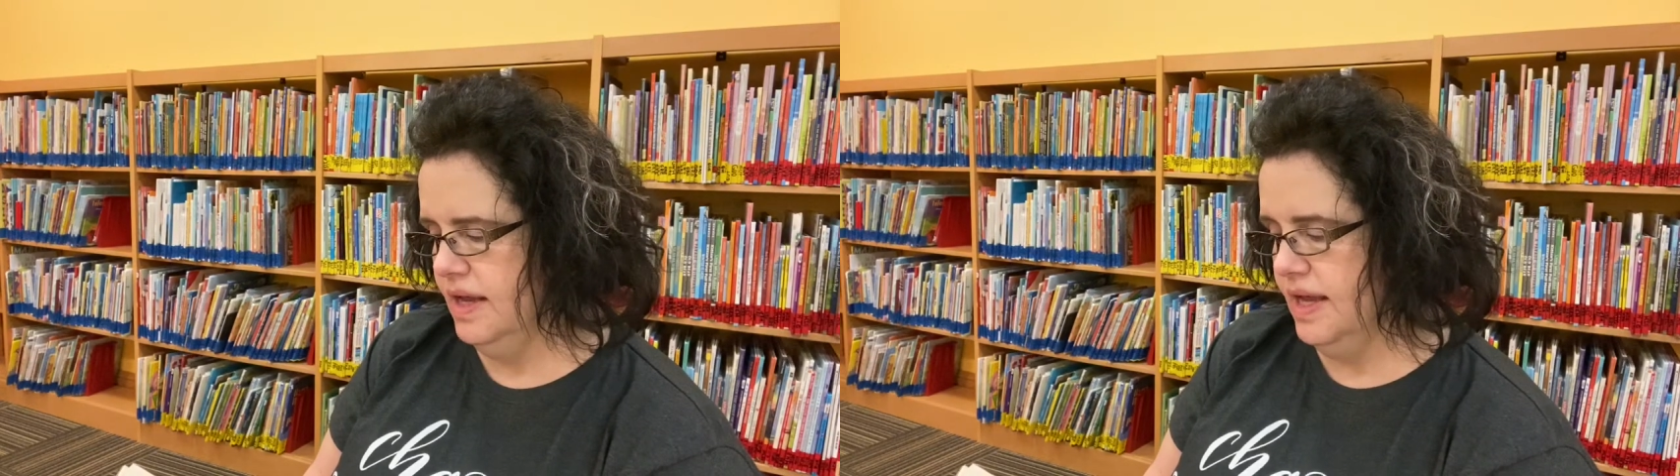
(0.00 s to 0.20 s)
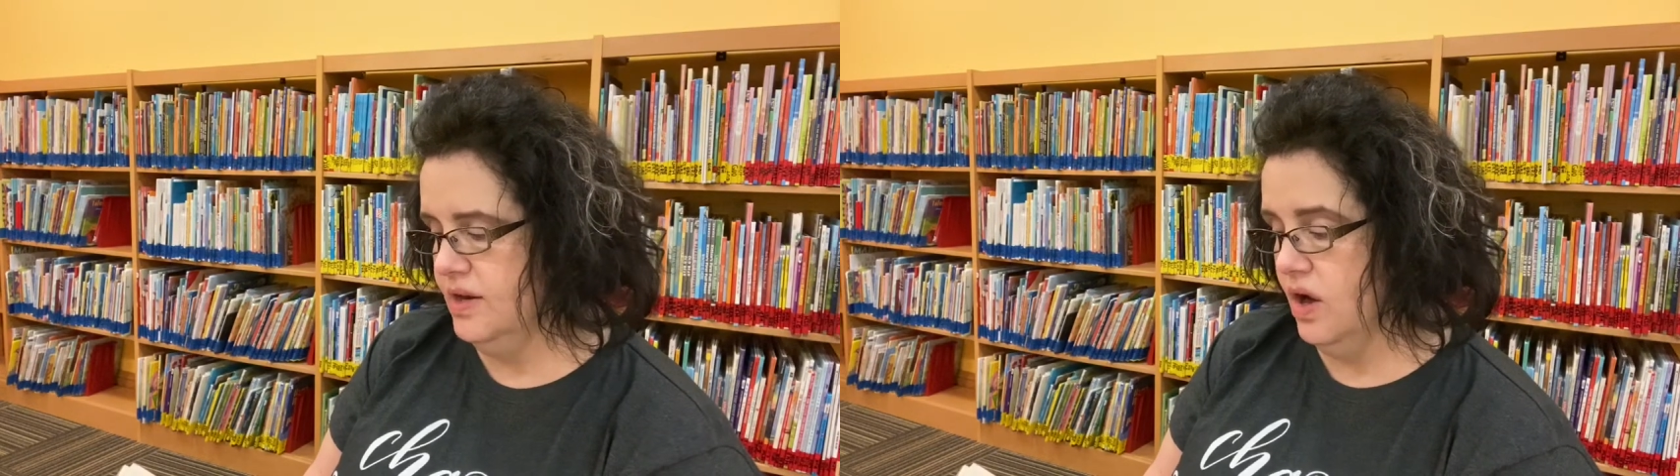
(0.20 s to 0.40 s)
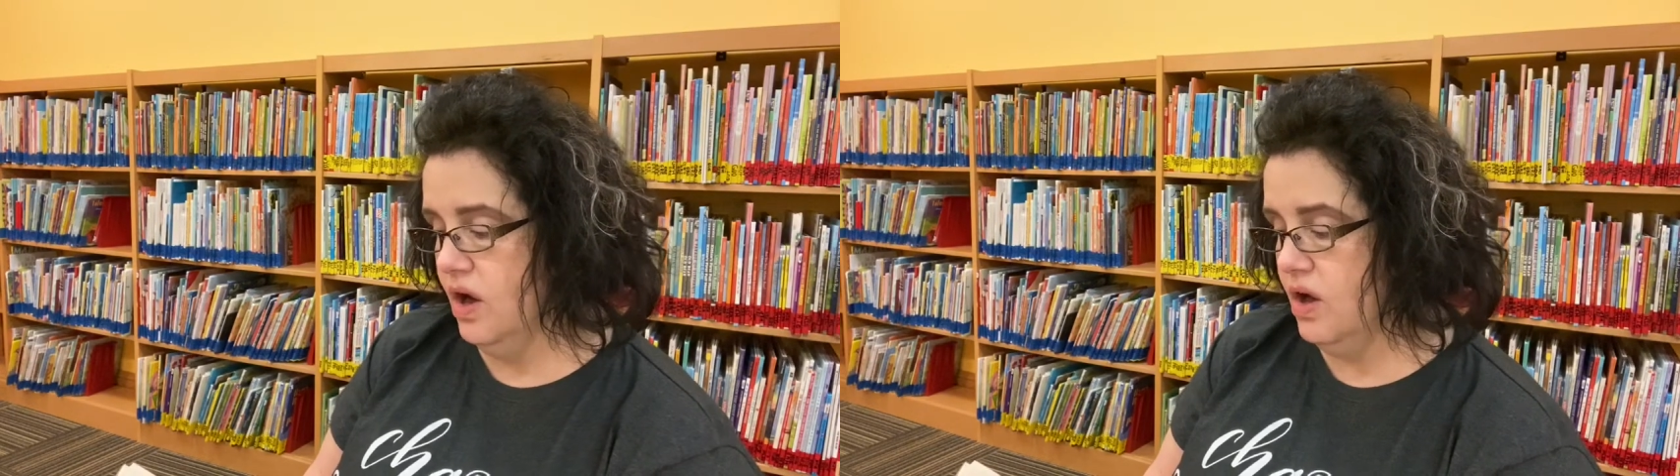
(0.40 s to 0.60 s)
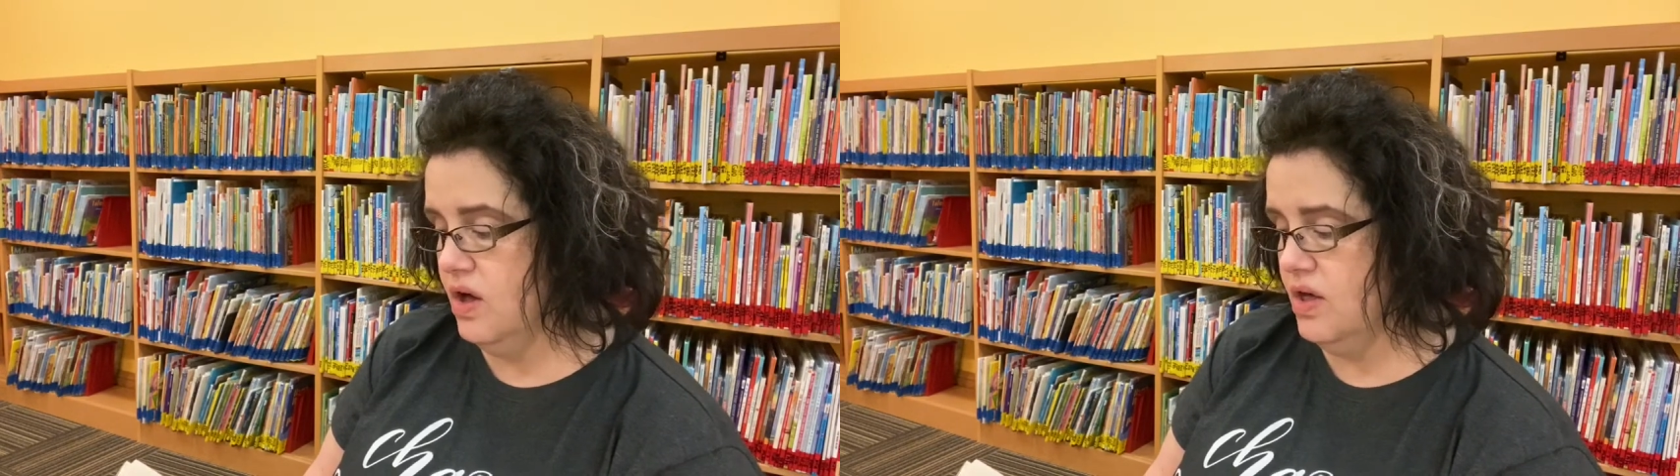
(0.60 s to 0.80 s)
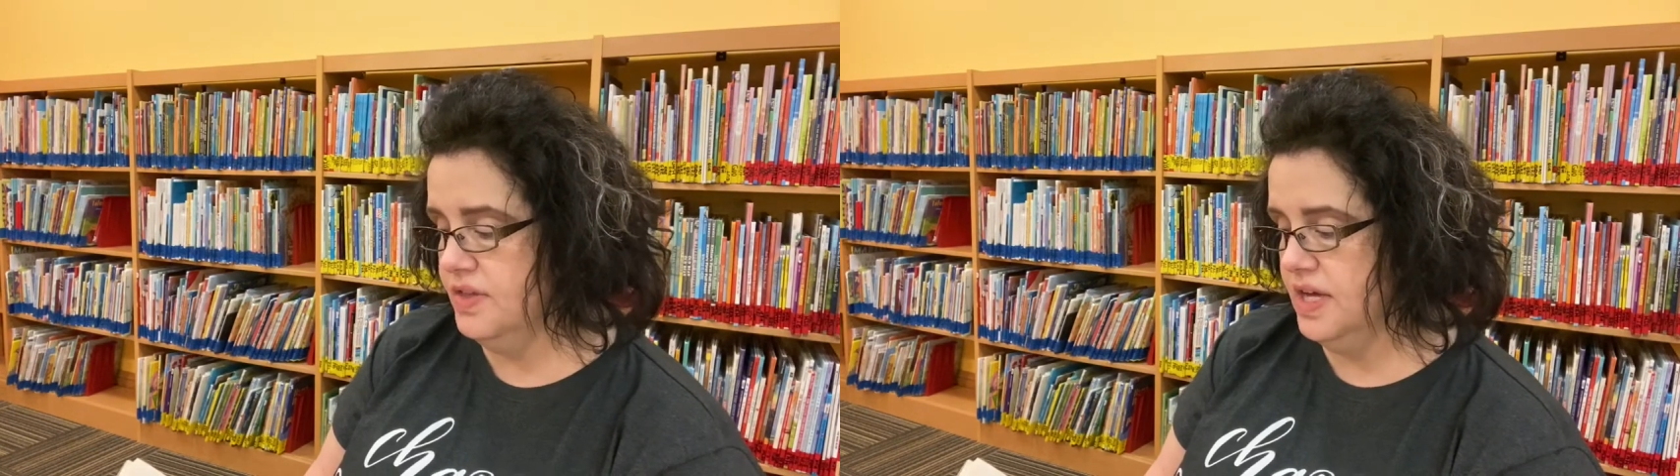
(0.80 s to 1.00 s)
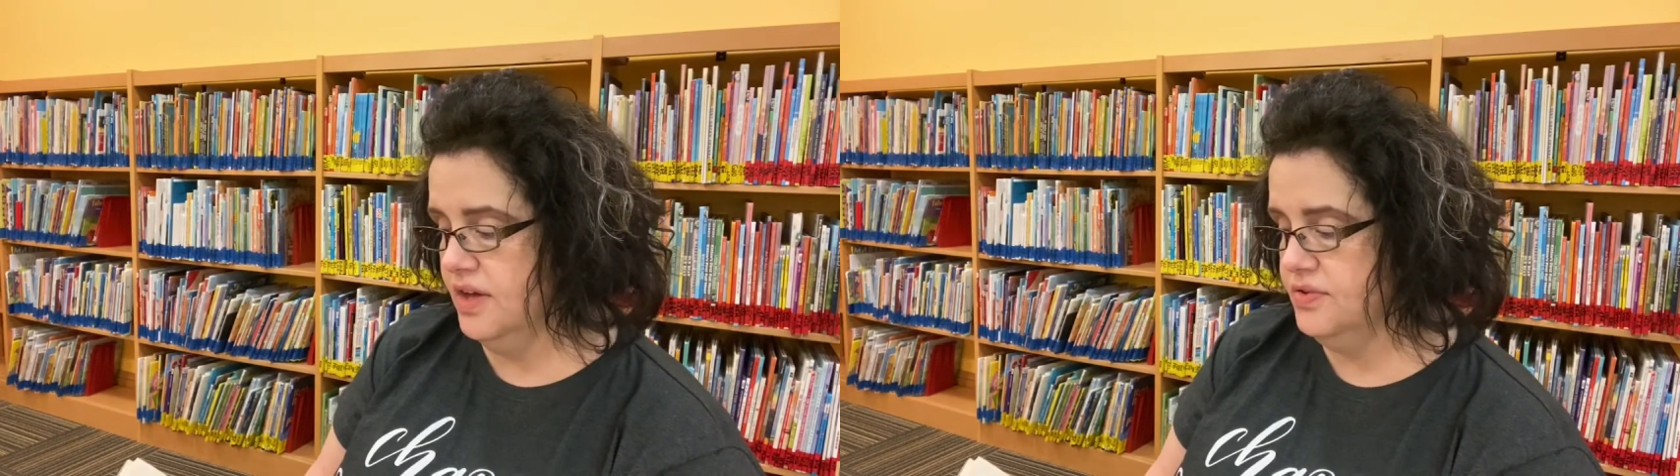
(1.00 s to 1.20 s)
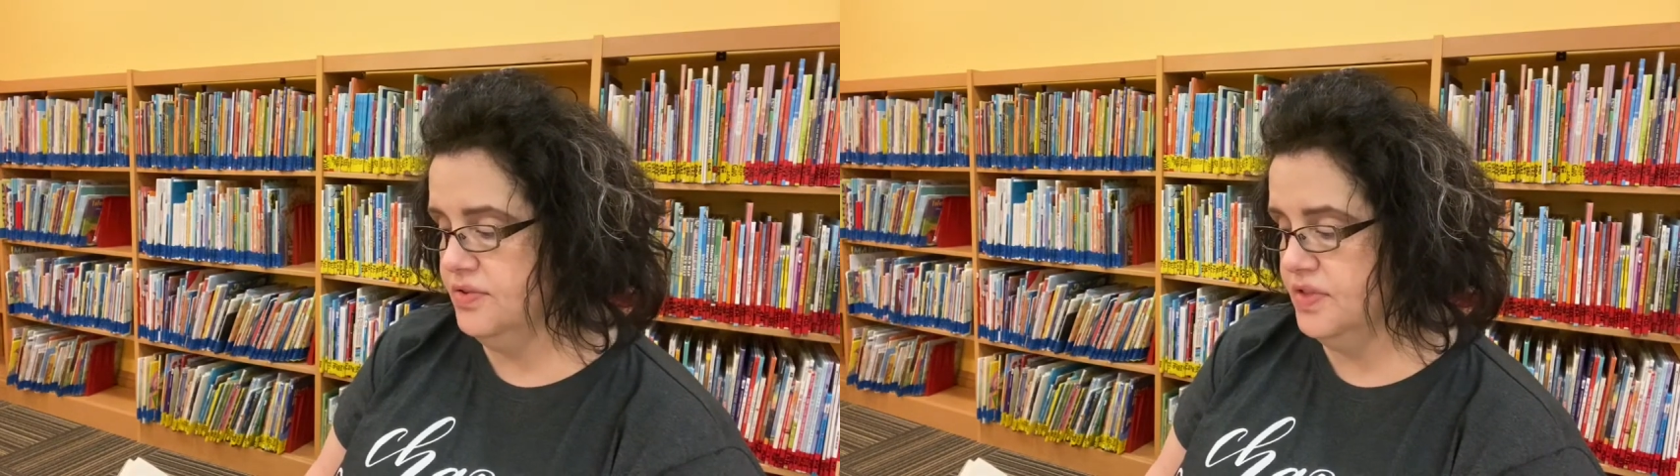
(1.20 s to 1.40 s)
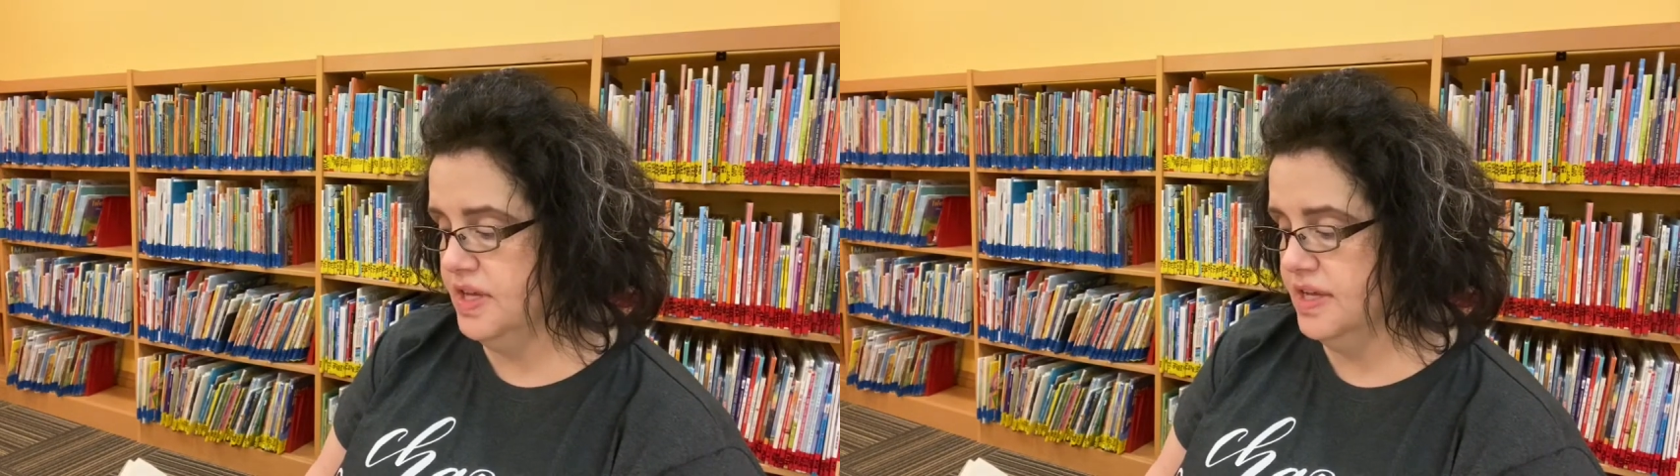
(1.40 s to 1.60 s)
And all the other
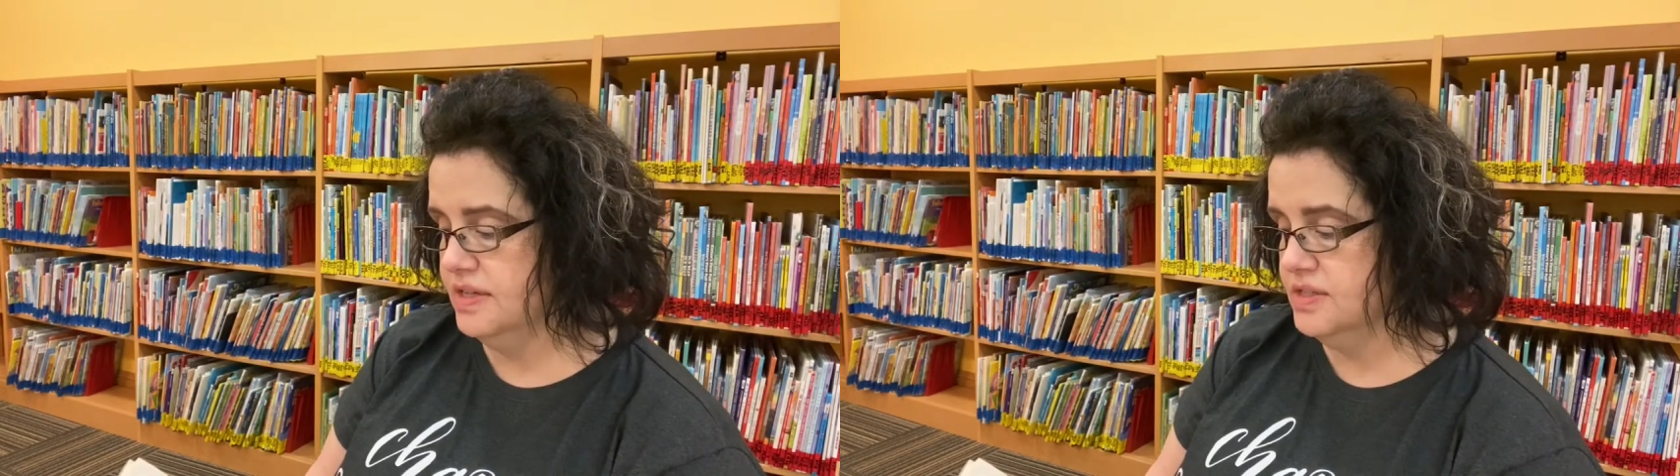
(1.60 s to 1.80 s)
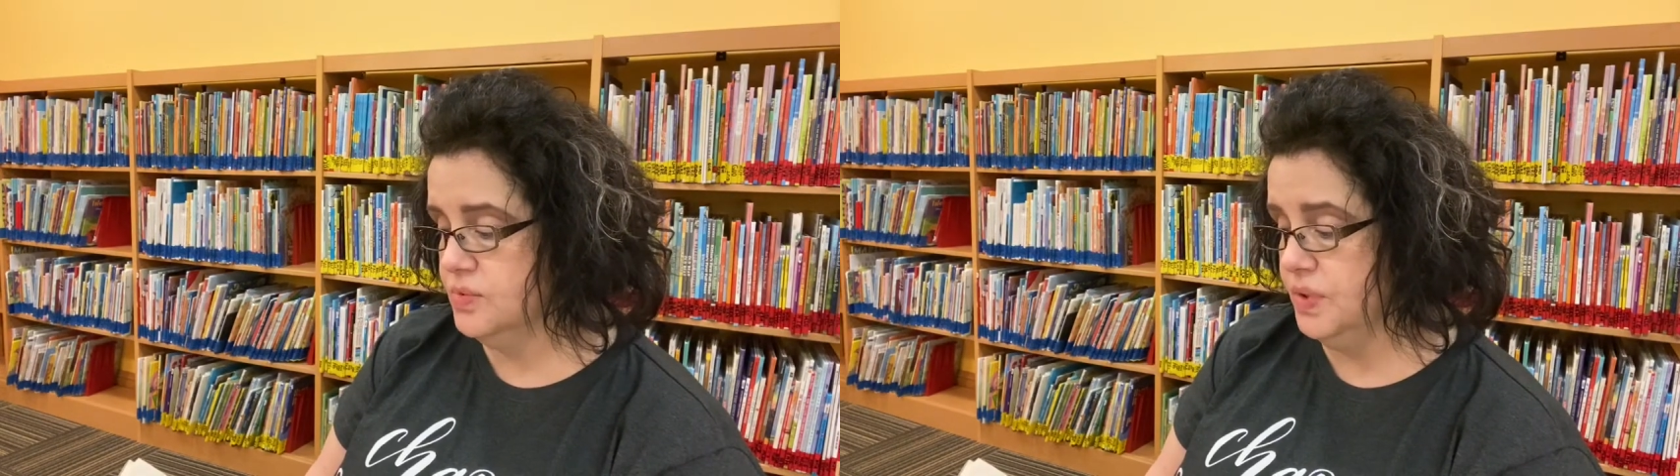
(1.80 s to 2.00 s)
things